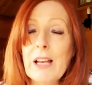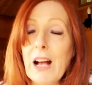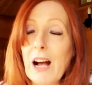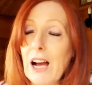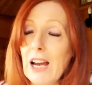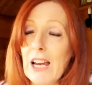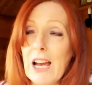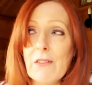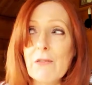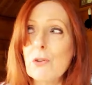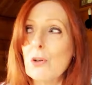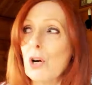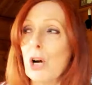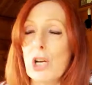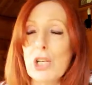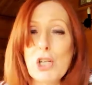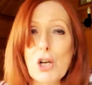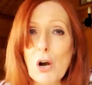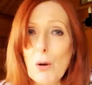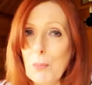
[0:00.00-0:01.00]
I haven't got
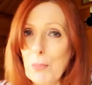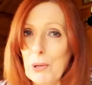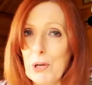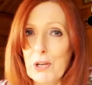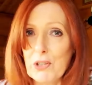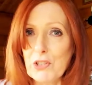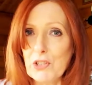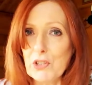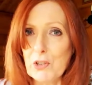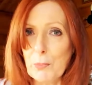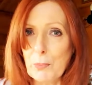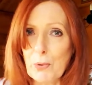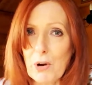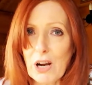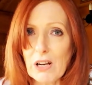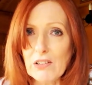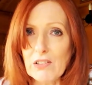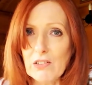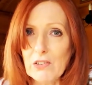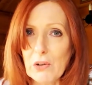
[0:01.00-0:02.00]
a young person to
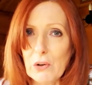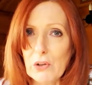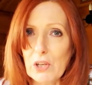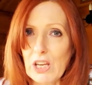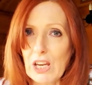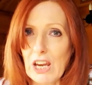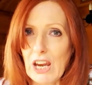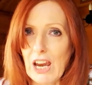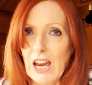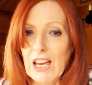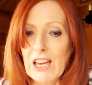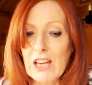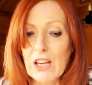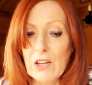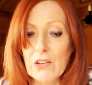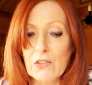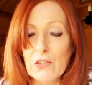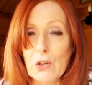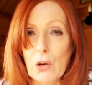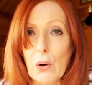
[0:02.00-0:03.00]
practice on here,
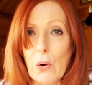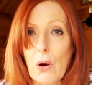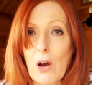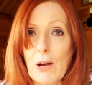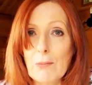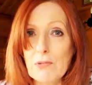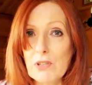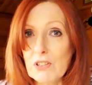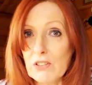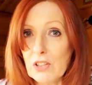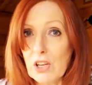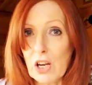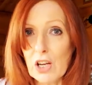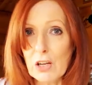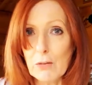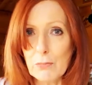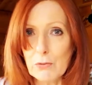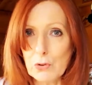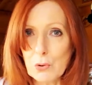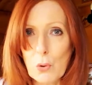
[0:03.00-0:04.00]
so I'm just going
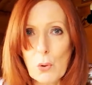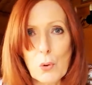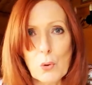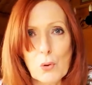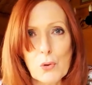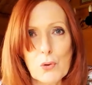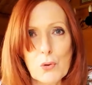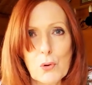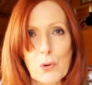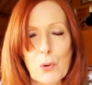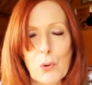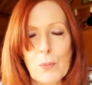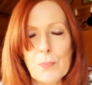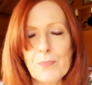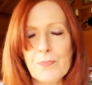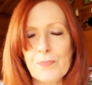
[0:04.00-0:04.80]
to talk through